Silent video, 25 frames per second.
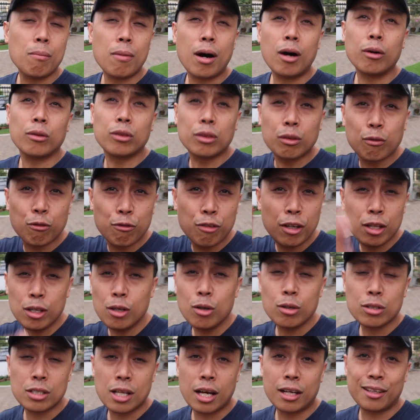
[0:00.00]
about
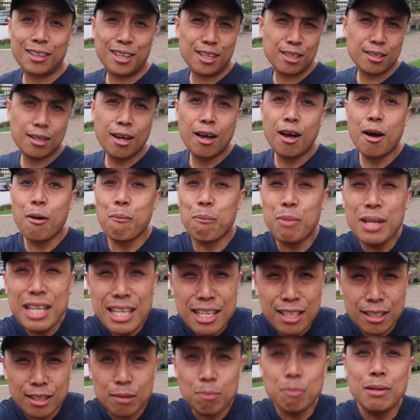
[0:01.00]
videos like this,
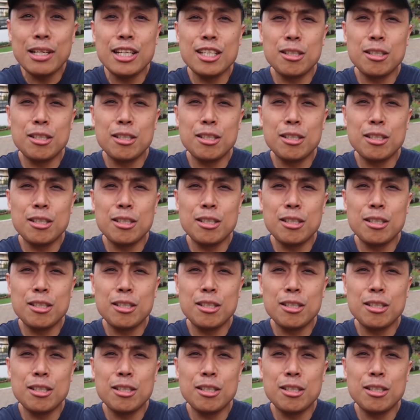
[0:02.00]
please